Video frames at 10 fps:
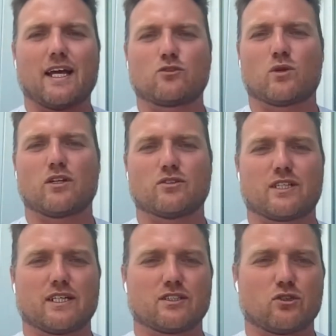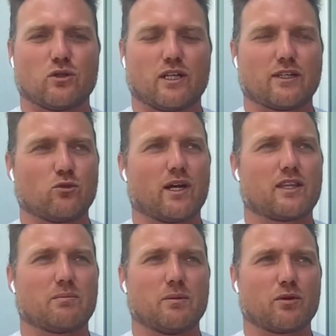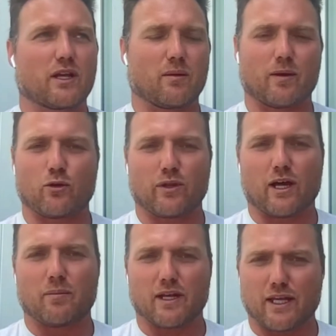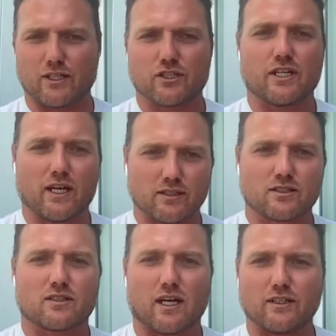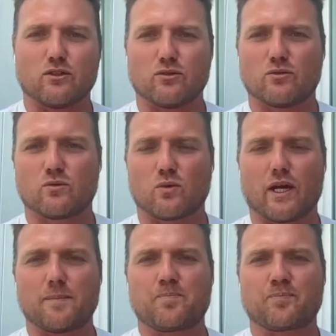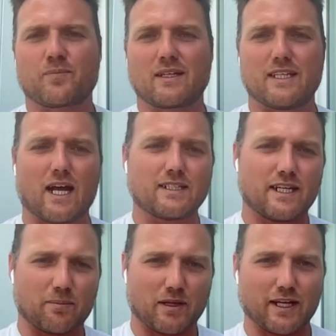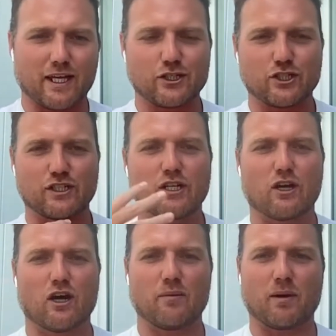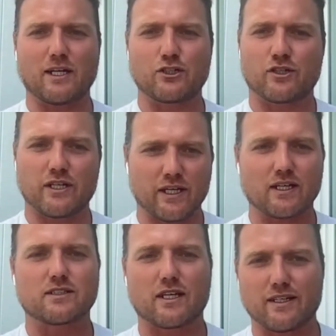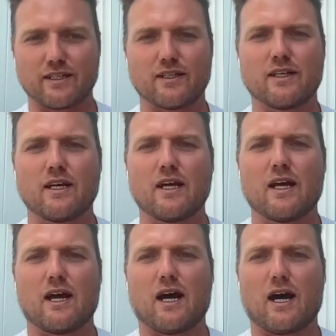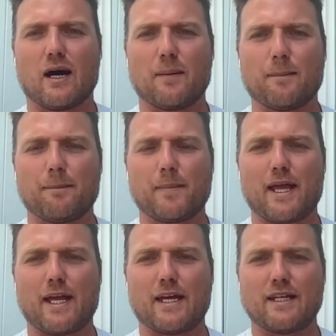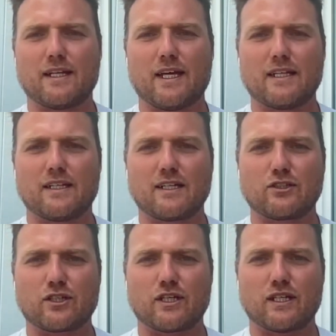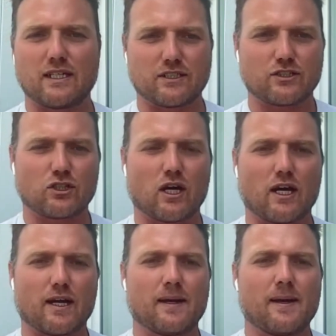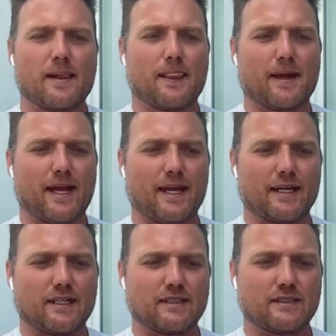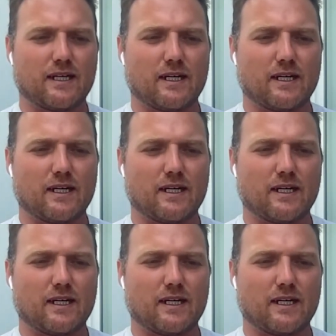it's one of those things. Do I think people can get better without medication? Yes, I do. Right. Did I take medication on my journey? Yes, I did. And I took an SSRI and,